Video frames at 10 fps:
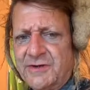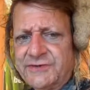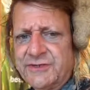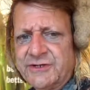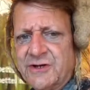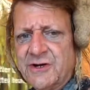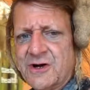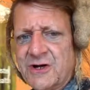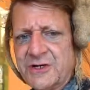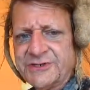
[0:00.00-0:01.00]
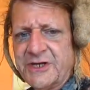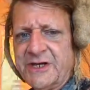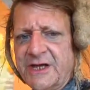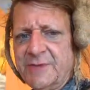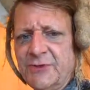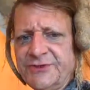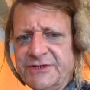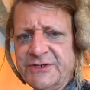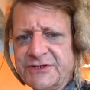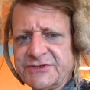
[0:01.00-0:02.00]
to their hearts, unable
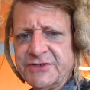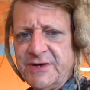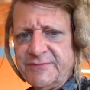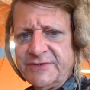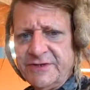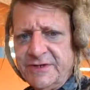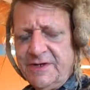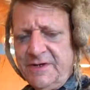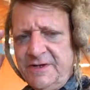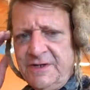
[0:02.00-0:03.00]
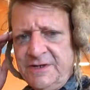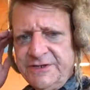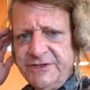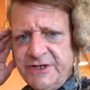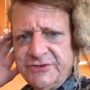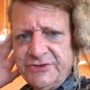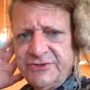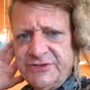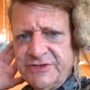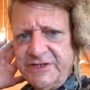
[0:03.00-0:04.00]
to accept, you know, due
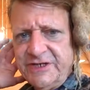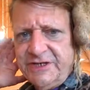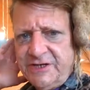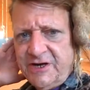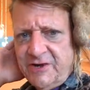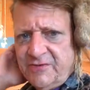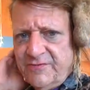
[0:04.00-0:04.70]
to the ego.